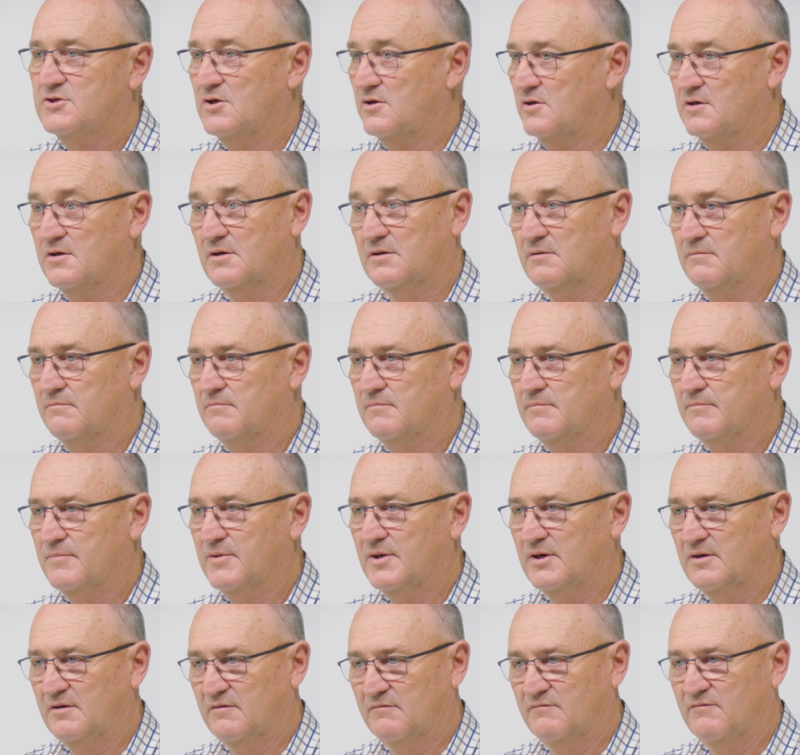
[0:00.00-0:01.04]
certainly
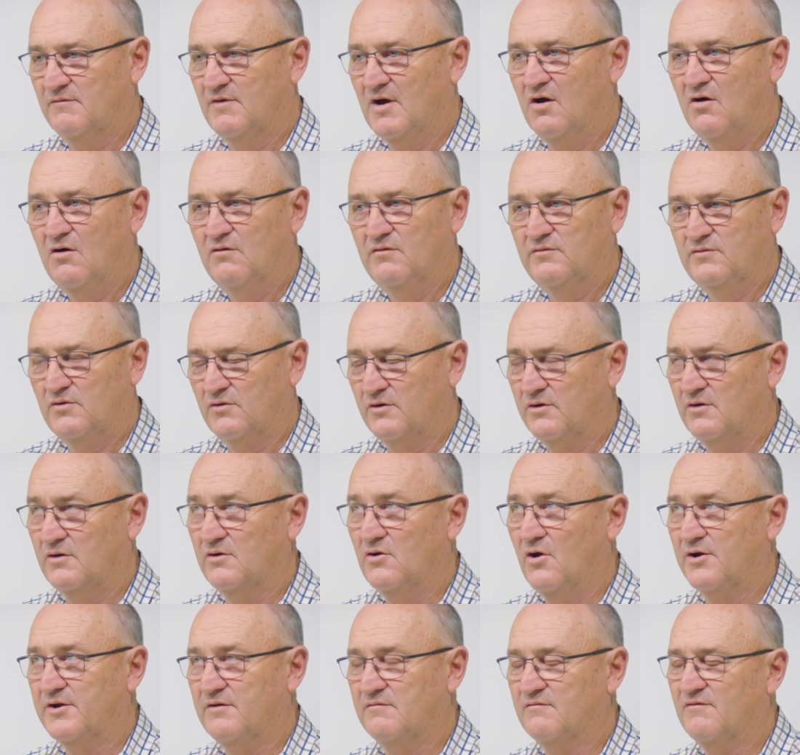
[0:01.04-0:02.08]
been involved, or
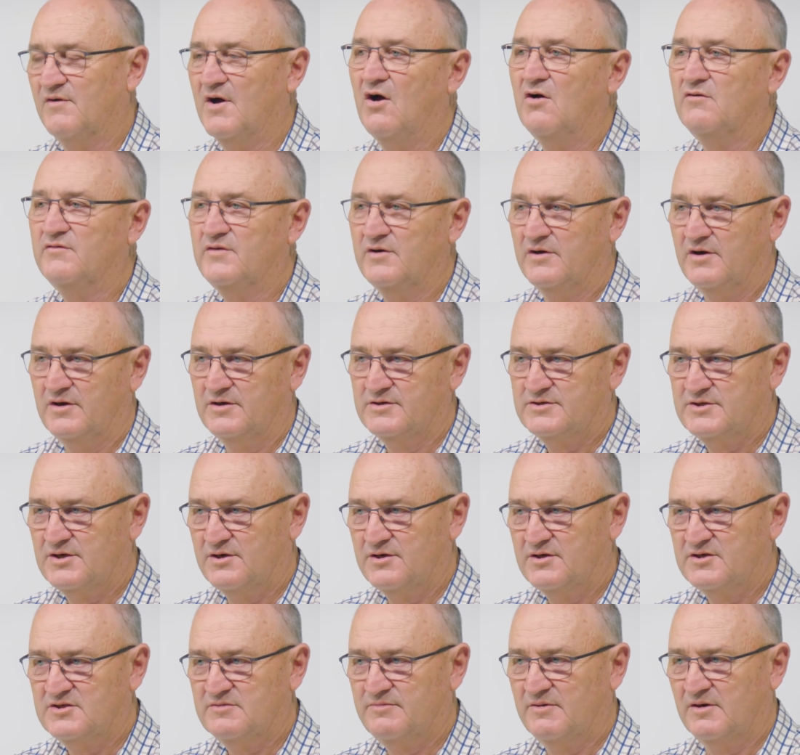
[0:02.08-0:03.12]
not involved in
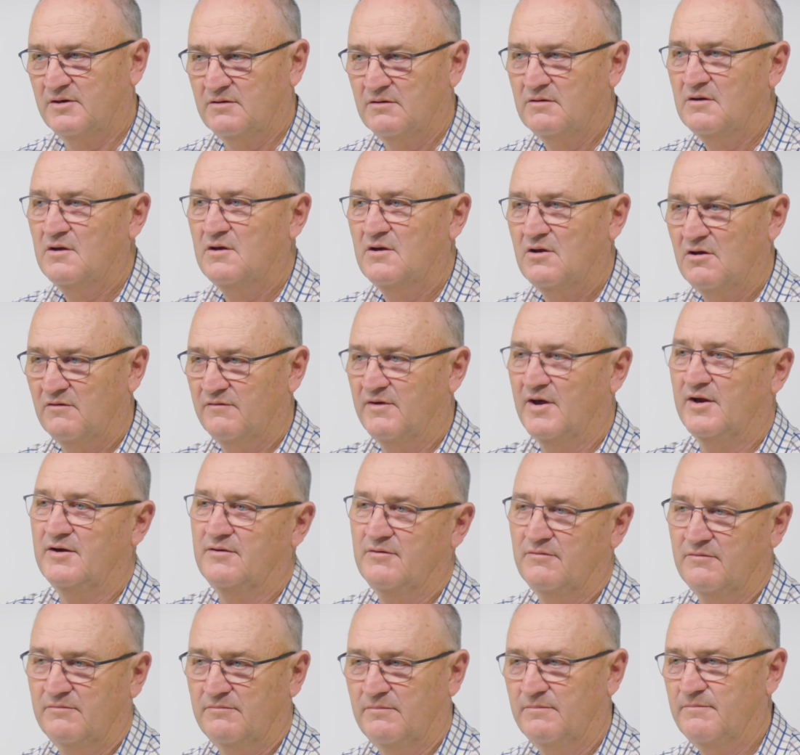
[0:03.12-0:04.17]
incidents, but I've had
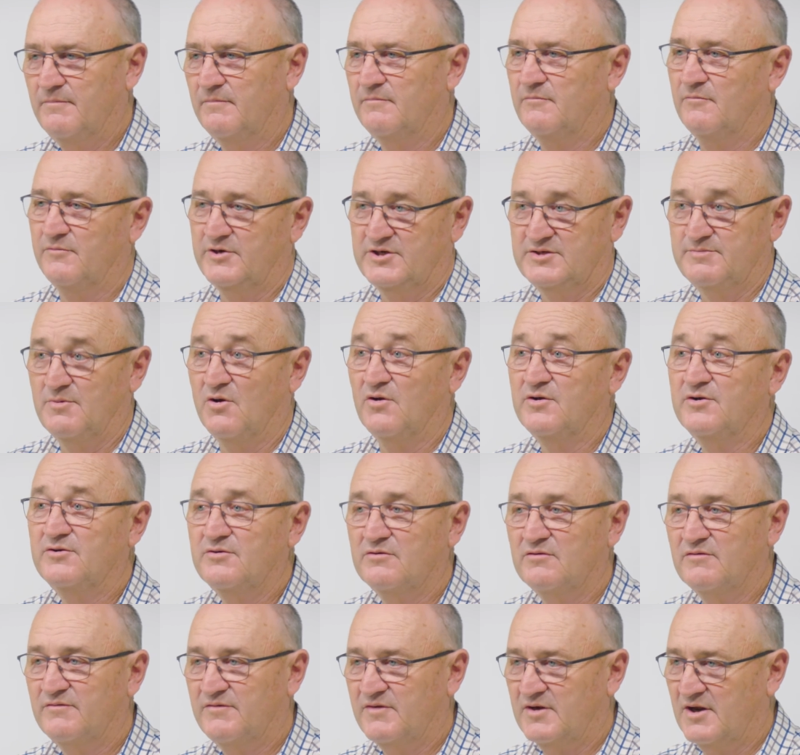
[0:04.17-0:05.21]
to respond
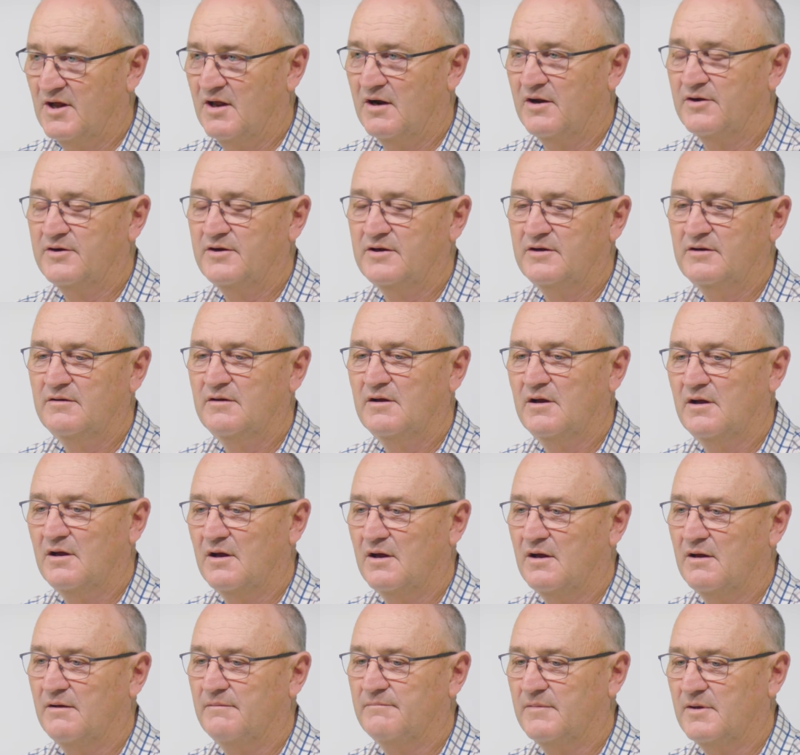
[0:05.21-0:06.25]
to a fatality
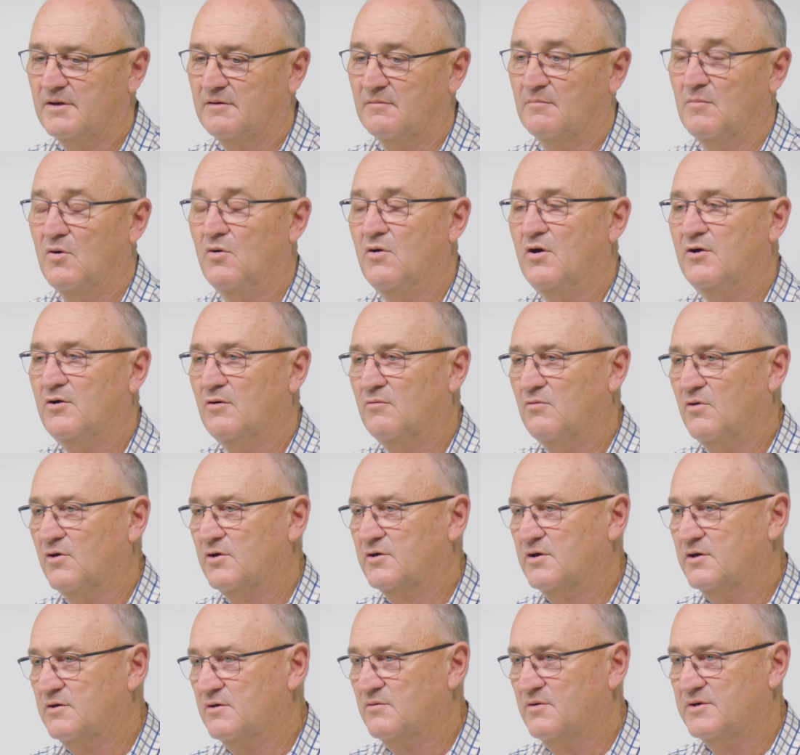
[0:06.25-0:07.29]
uh, in a mine I
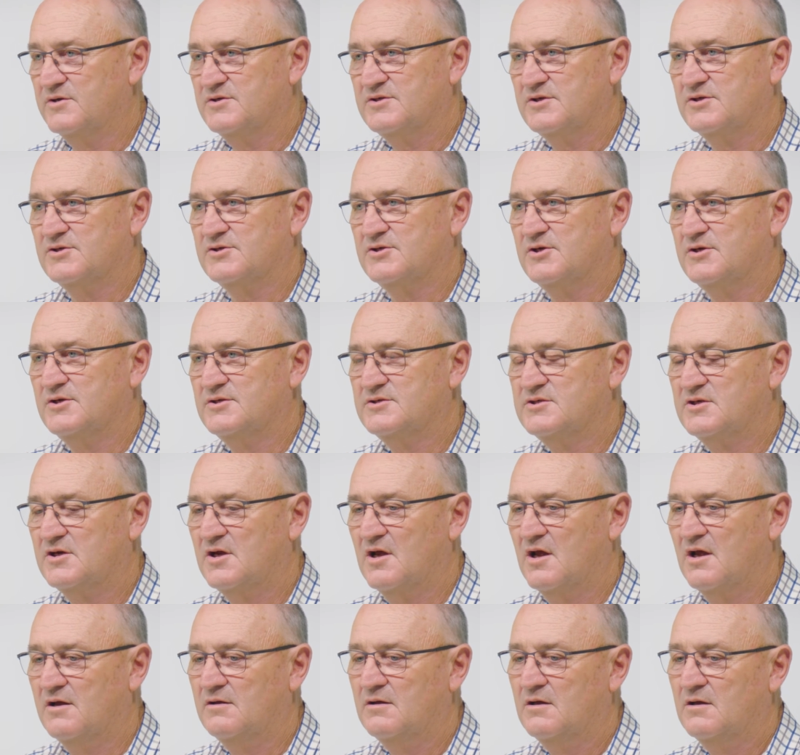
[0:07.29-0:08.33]
worked in 26 years
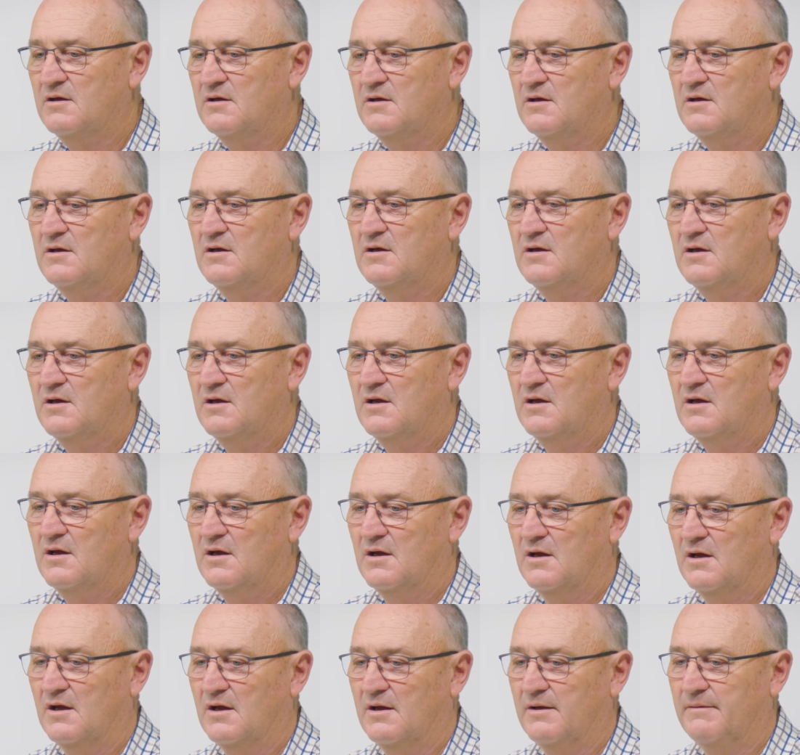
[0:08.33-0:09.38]
ago.
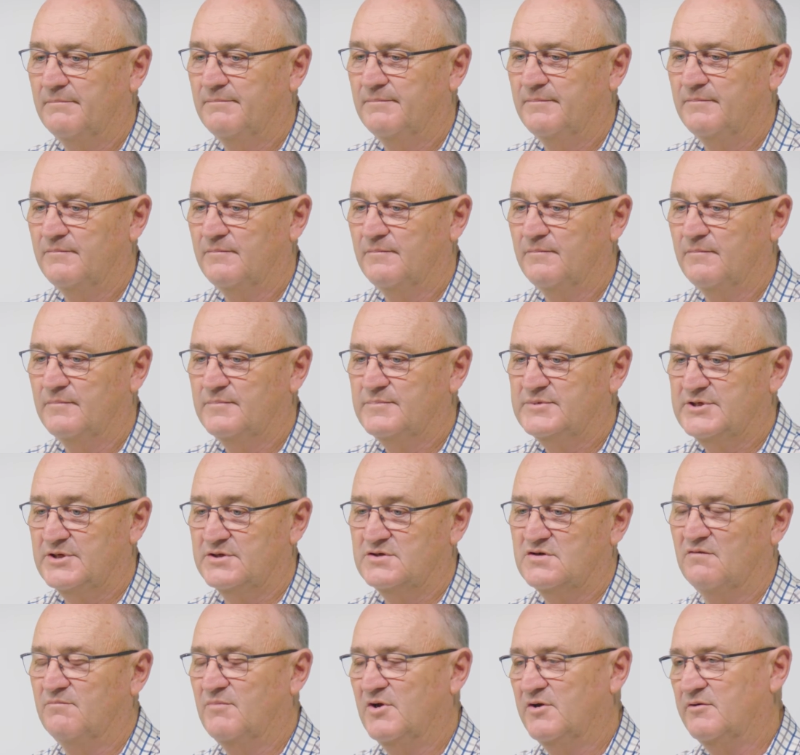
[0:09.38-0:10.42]
Uh,
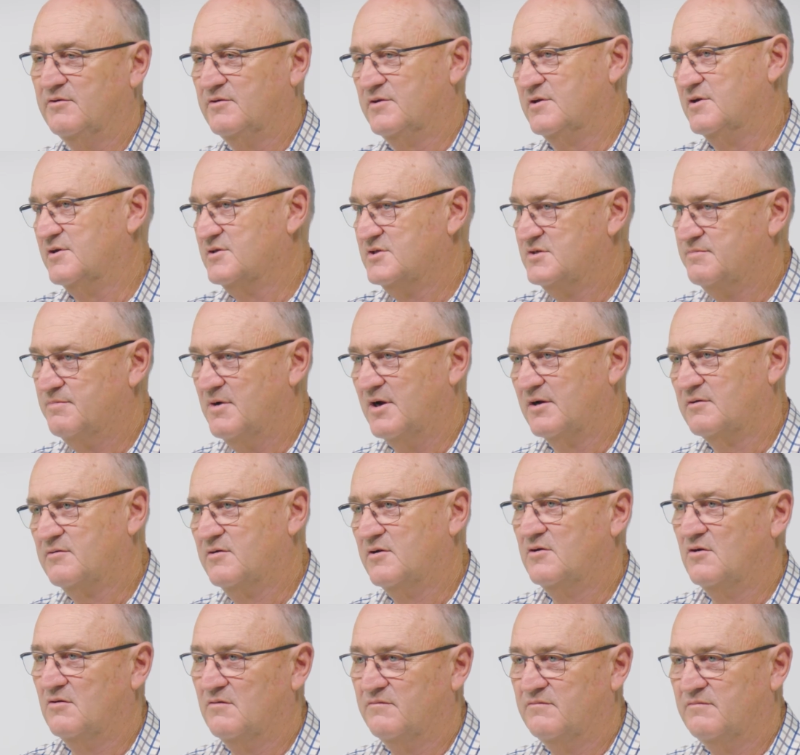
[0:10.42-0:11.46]
since I've been at the
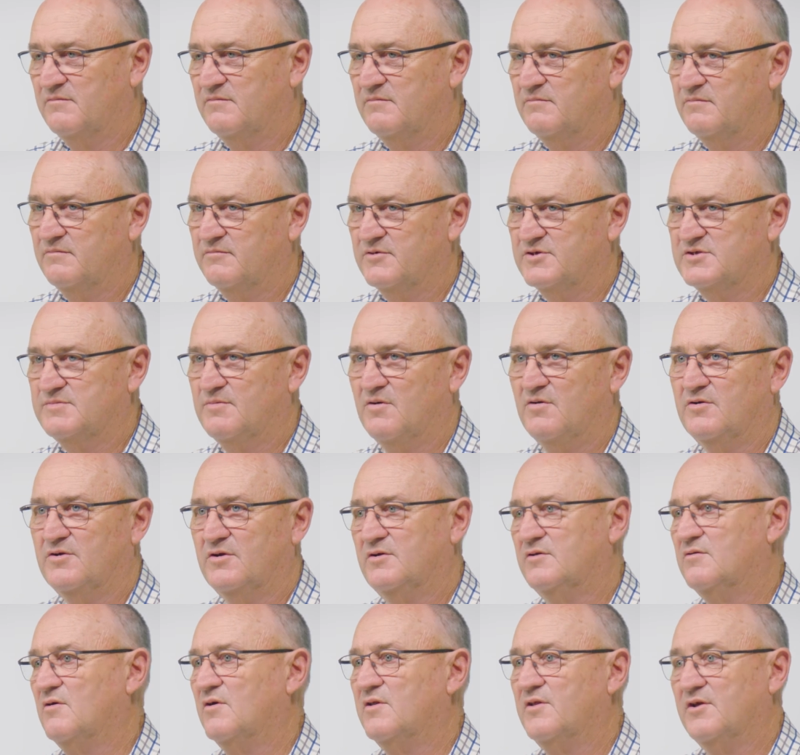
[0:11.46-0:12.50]
inspectorate, I've
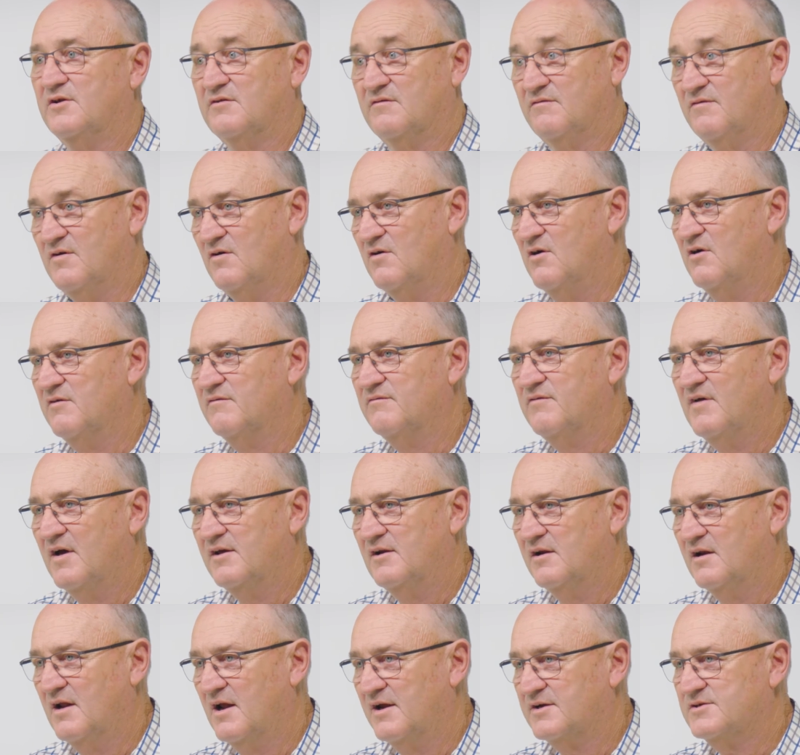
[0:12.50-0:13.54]
responded to I think five fatal